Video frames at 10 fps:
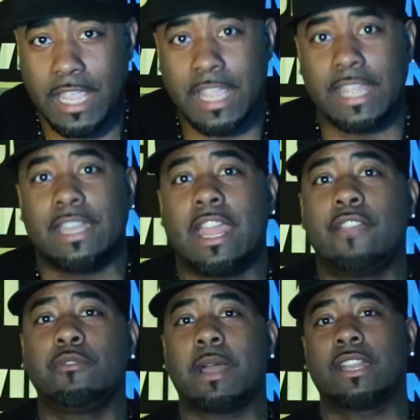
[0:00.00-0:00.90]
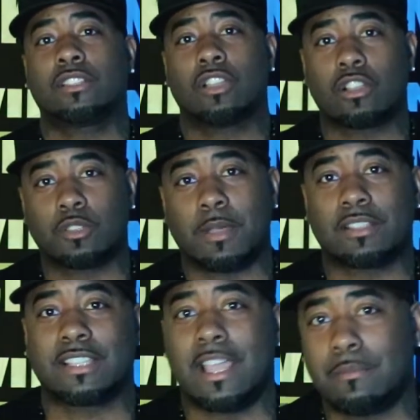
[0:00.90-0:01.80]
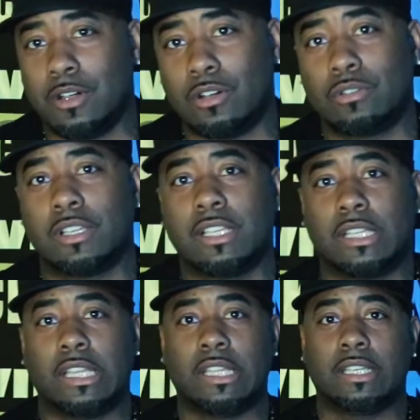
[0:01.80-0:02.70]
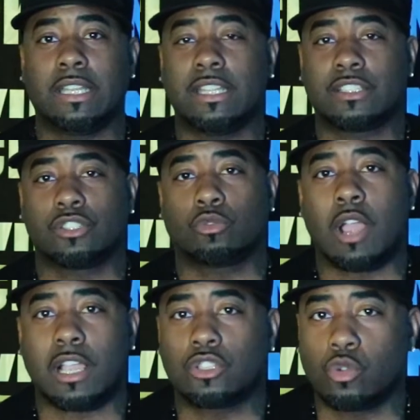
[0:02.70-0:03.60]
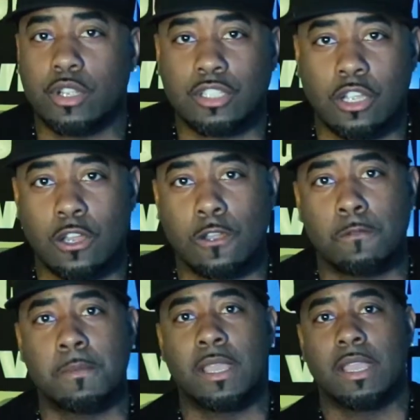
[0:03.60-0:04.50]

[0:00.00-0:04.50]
And everybody talks about Sambo, and it's a derogatory term.